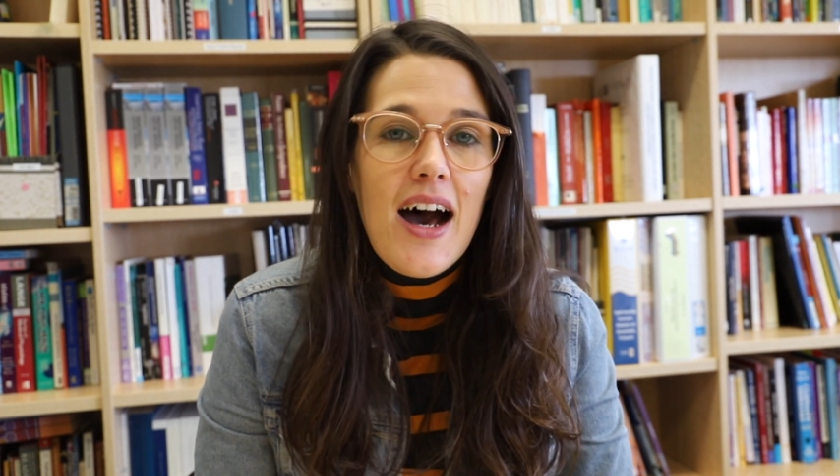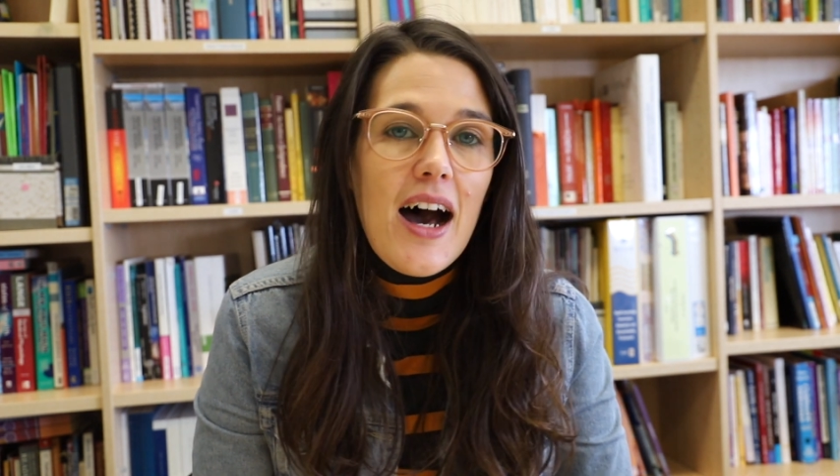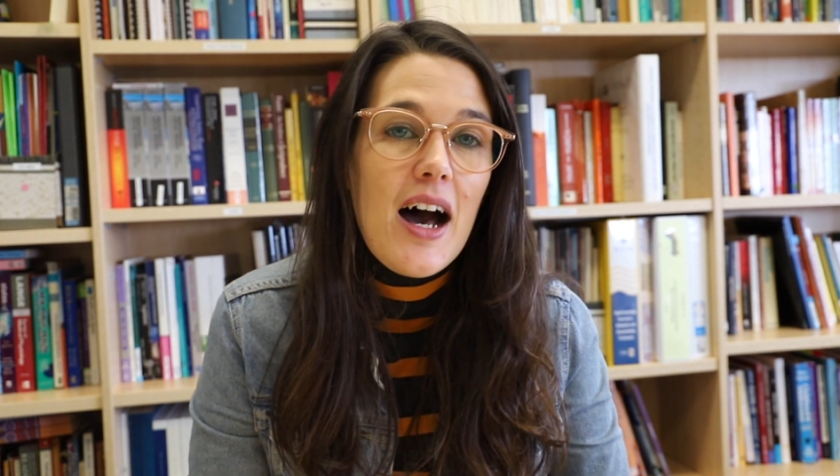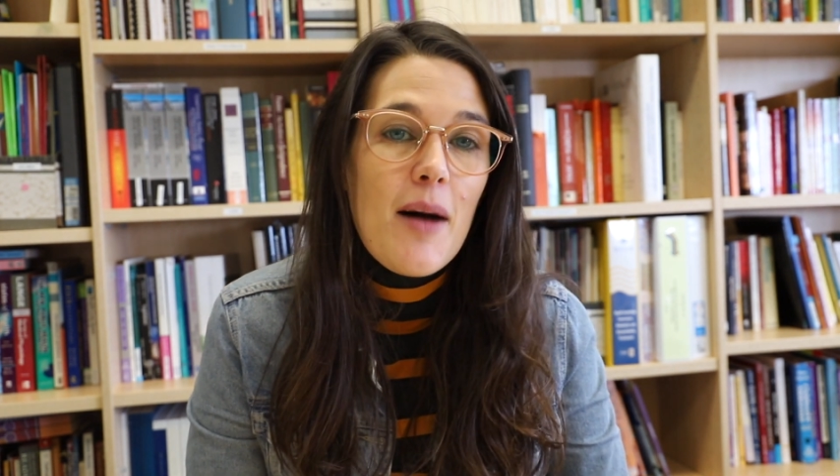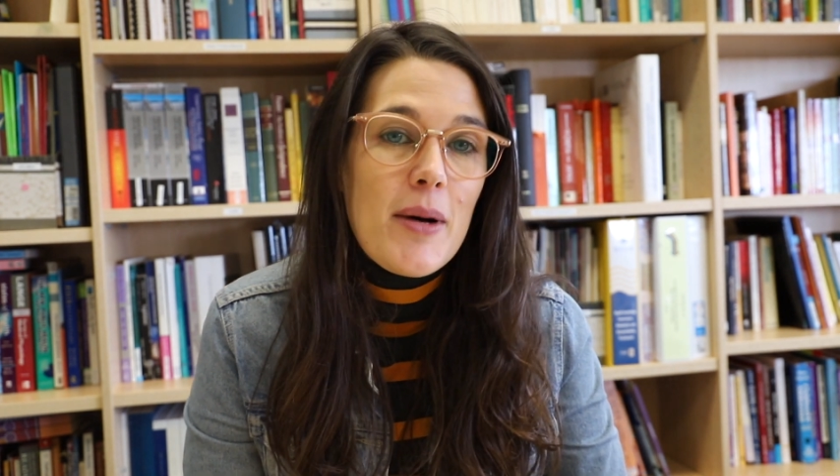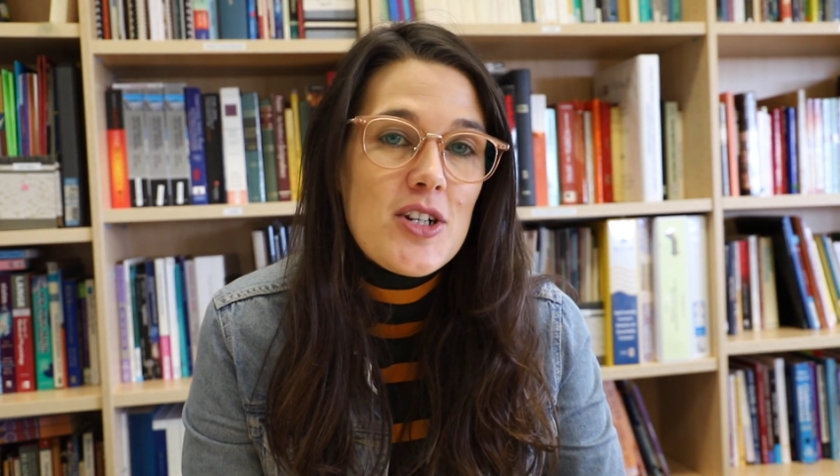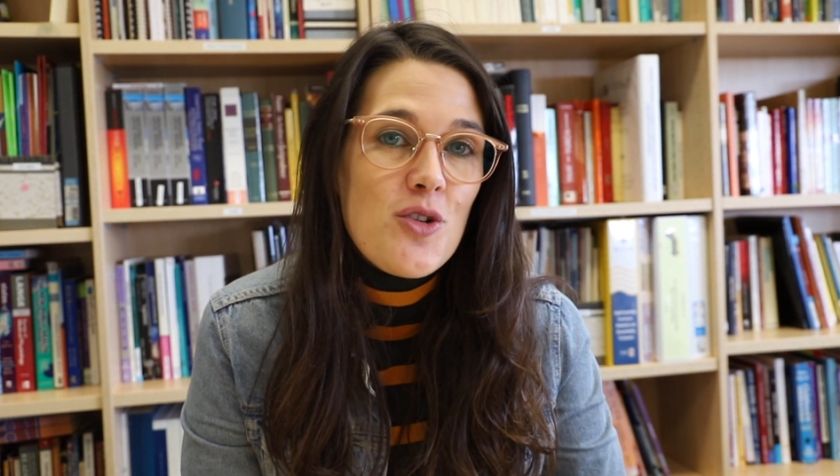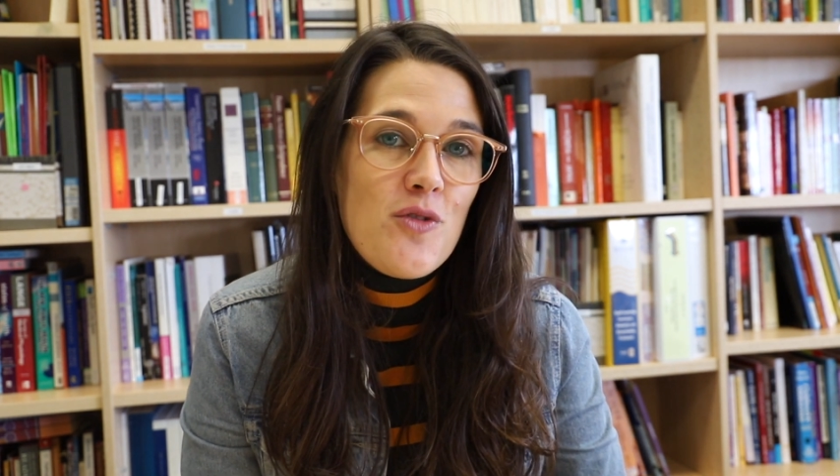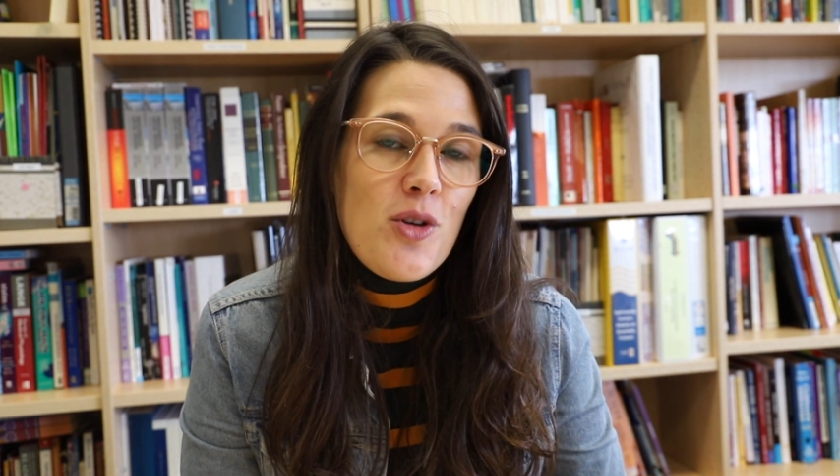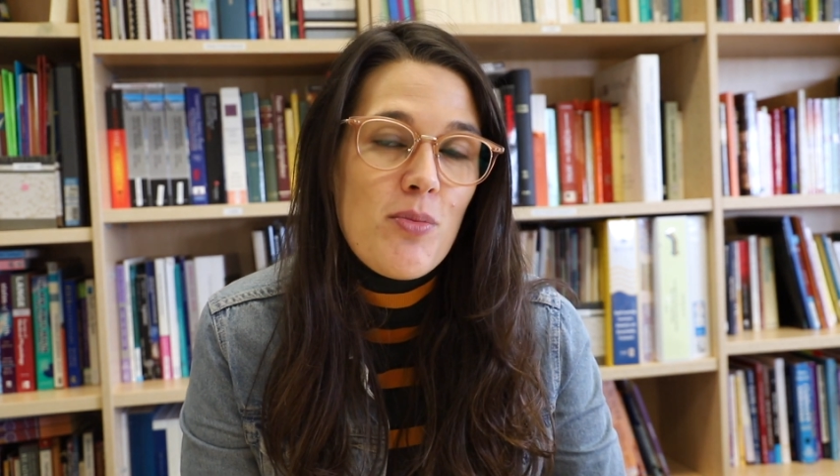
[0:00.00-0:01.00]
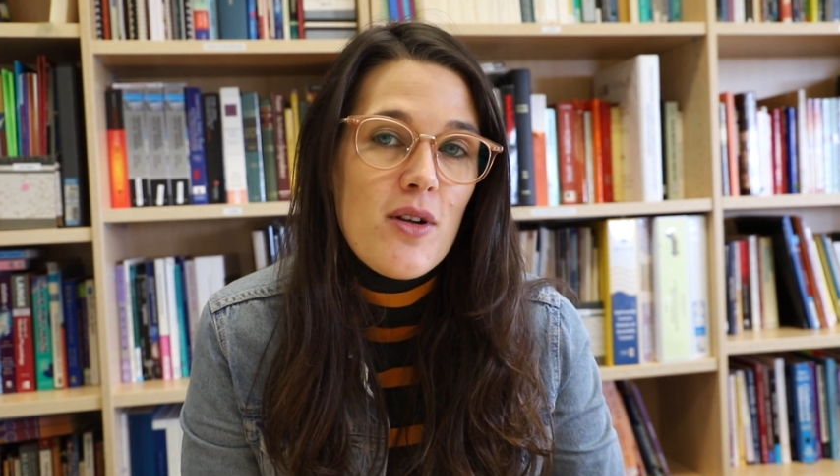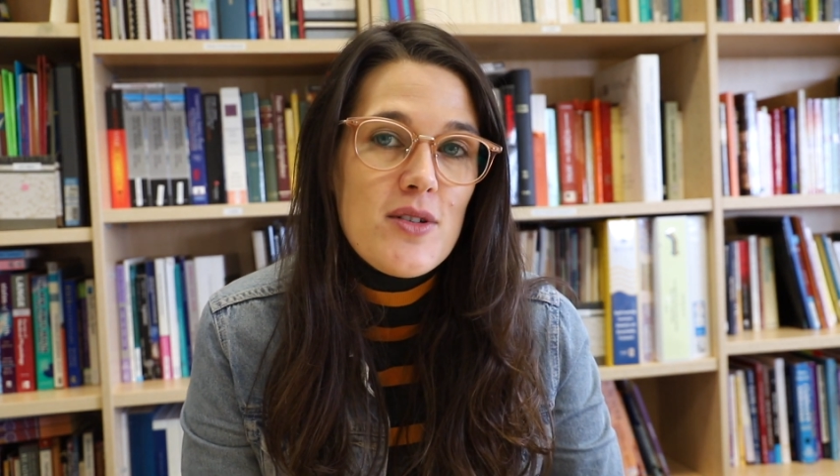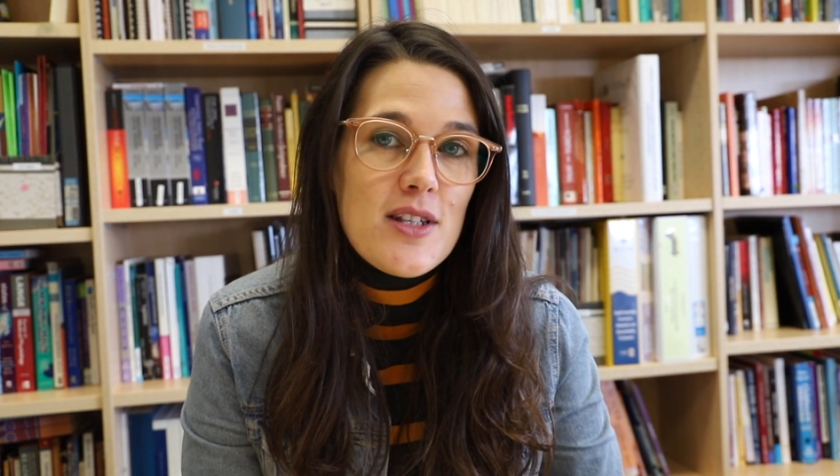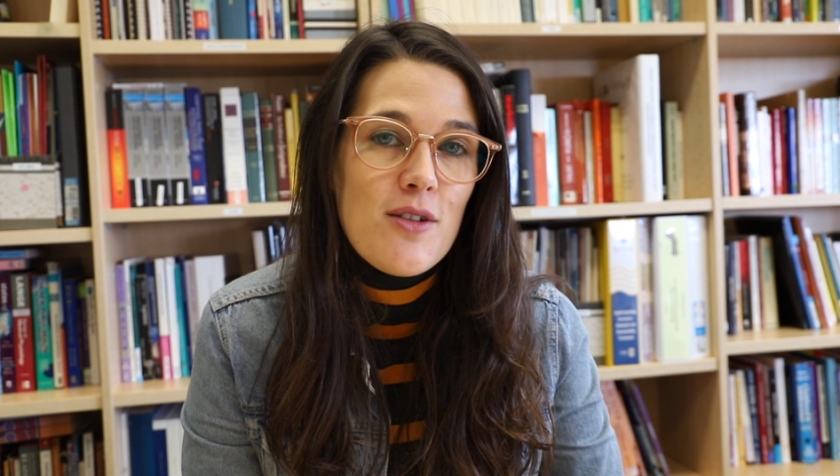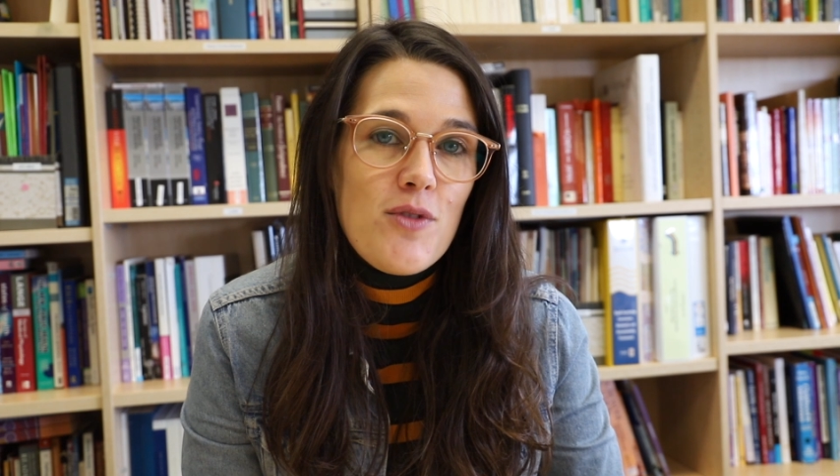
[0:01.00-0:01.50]
a bunch of new
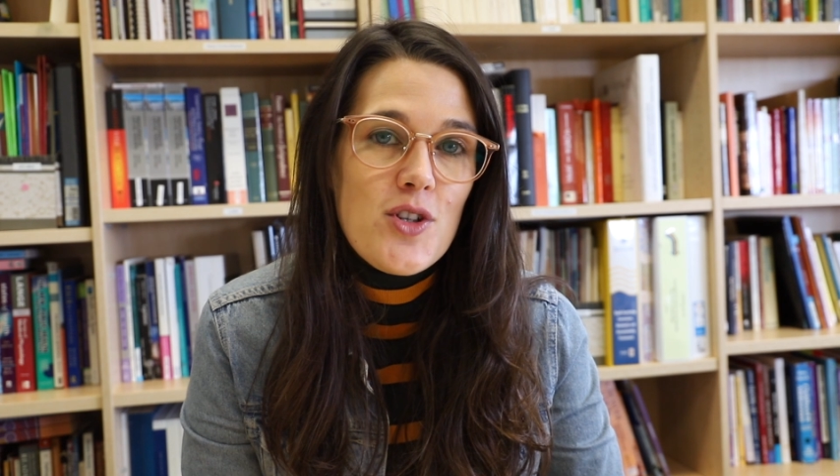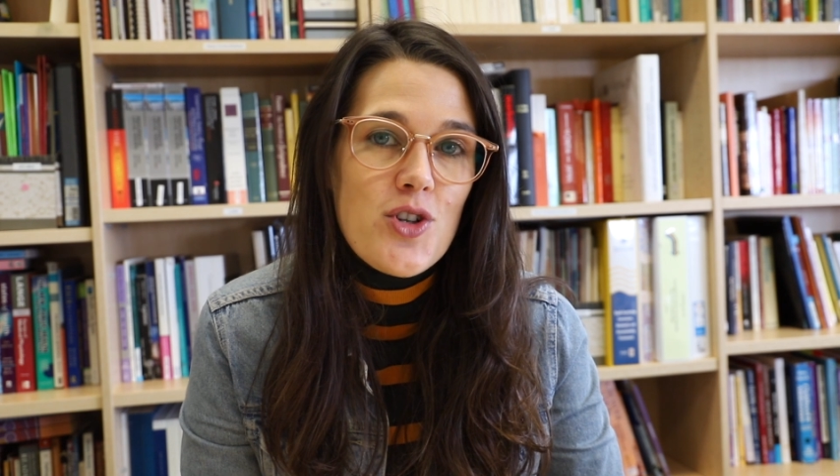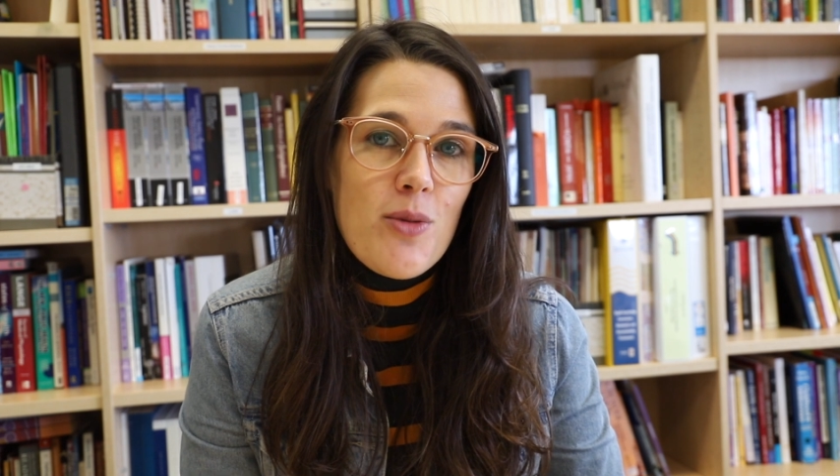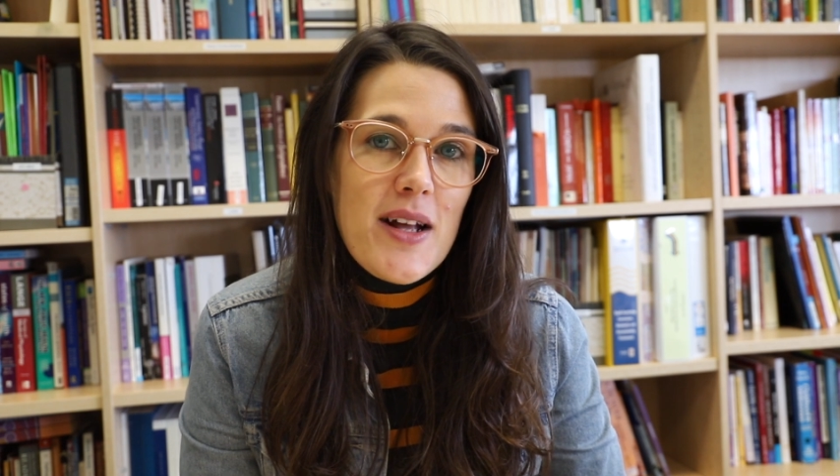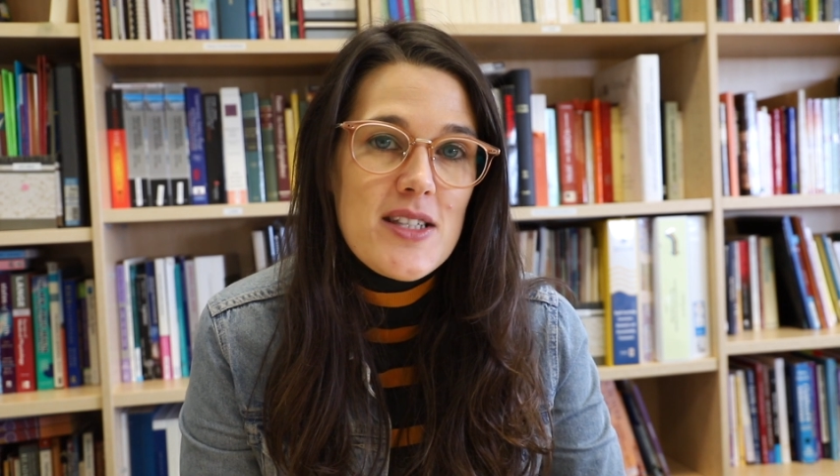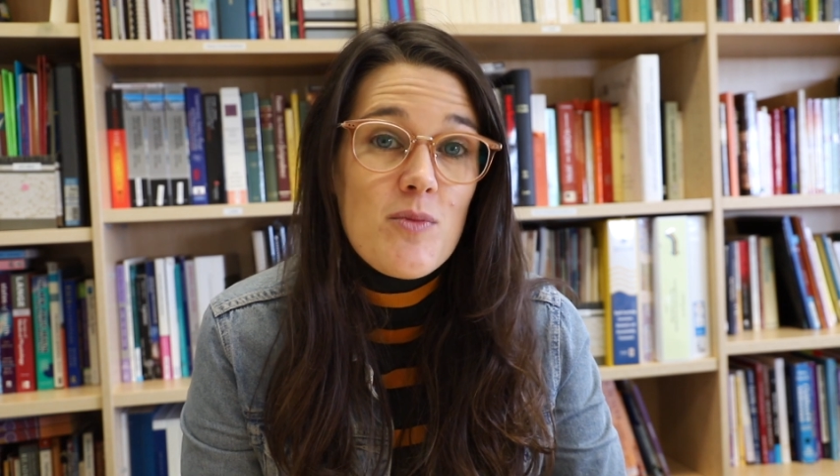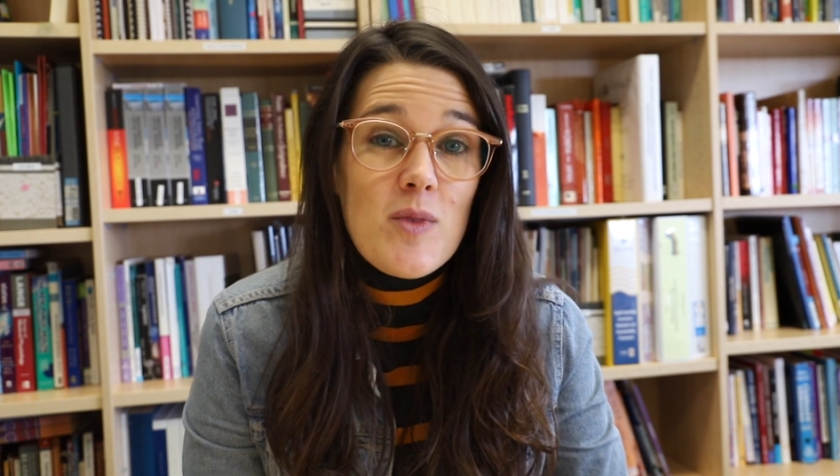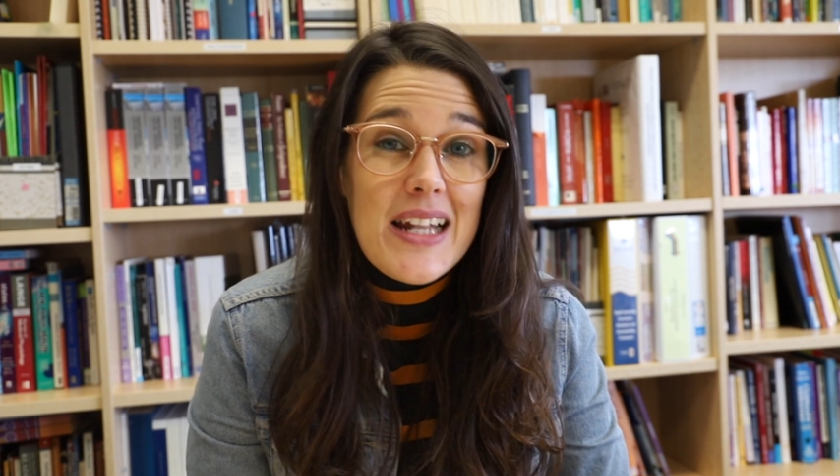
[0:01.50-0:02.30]
blogs in the future about some